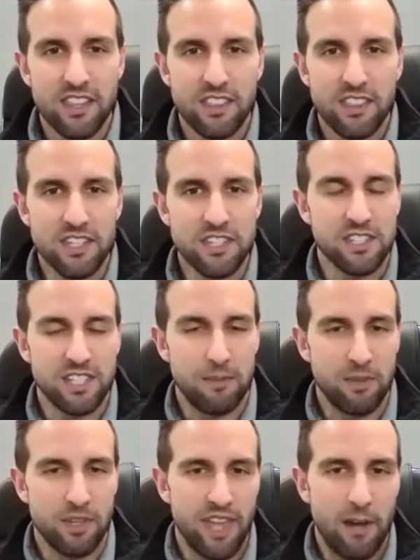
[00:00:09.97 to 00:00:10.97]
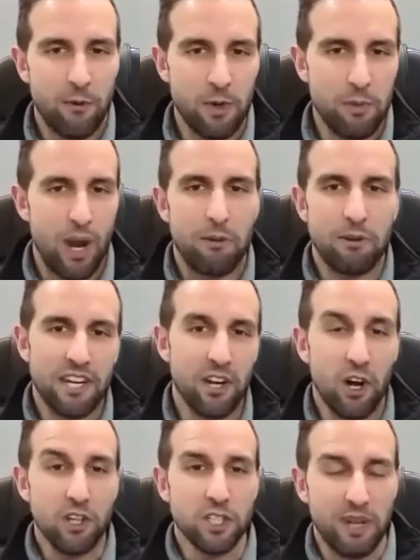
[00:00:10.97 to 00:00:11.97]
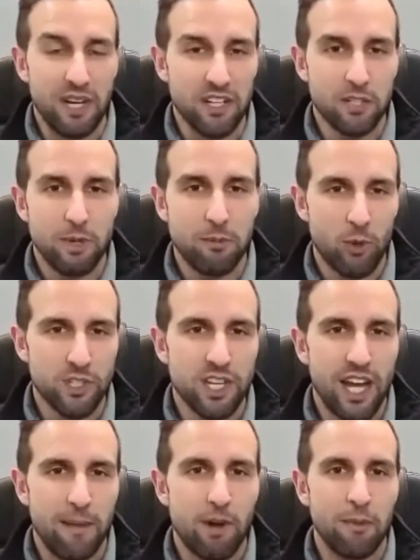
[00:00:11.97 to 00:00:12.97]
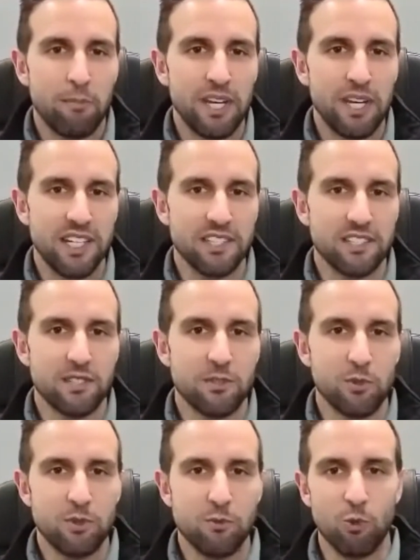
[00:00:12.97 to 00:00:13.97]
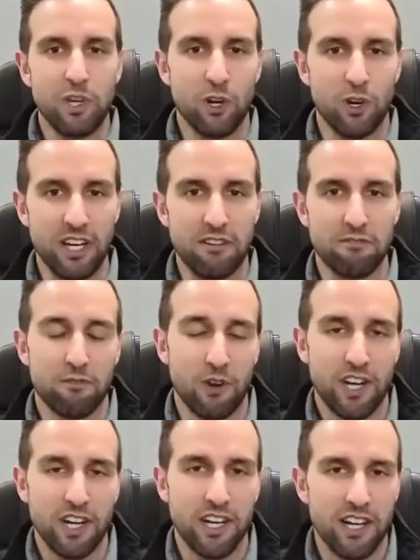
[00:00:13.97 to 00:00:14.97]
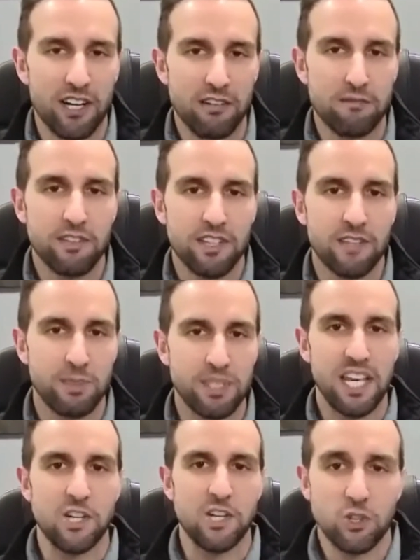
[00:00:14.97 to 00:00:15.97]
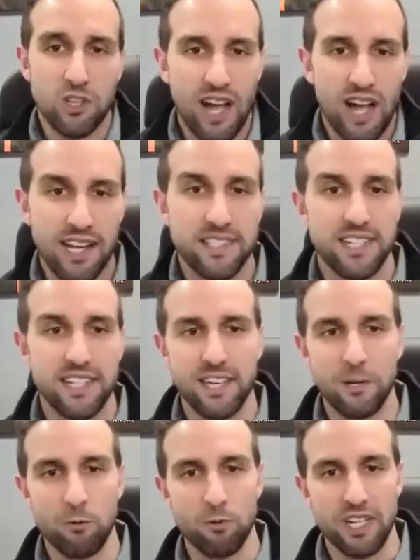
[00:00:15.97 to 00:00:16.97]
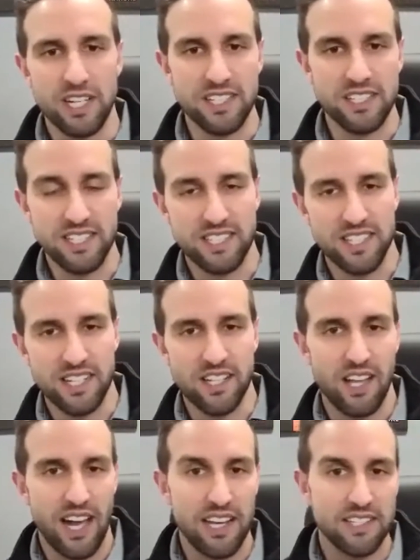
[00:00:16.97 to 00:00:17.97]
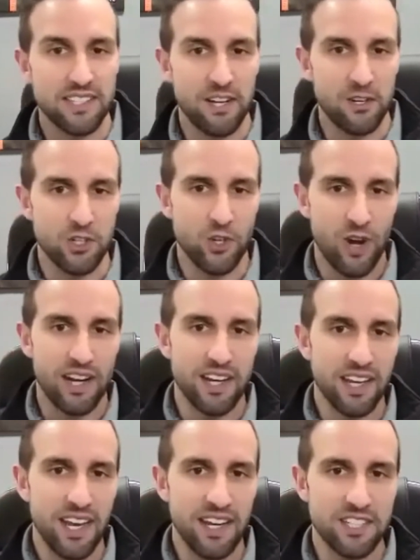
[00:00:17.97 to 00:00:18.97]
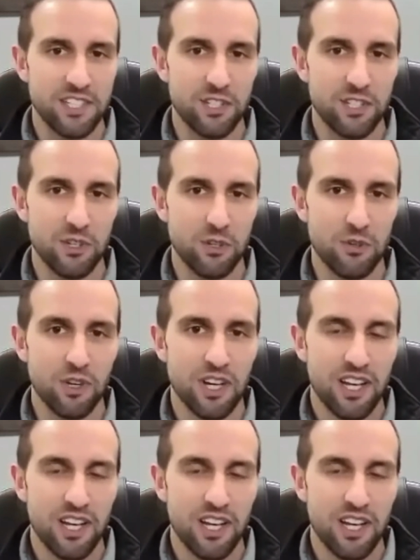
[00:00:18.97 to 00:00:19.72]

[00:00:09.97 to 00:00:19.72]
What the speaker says: this is something that we probably need to all spend a little bit more time on because we are in front of potential clients and then existing clients that are trying to get us to